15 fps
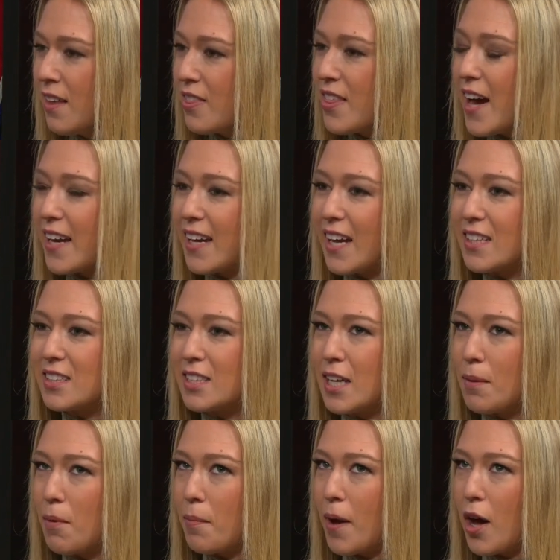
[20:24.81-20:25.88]
That gets
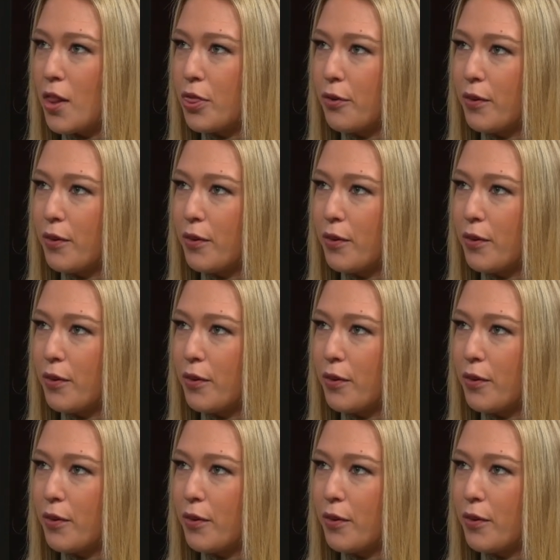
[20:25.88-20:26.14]
him about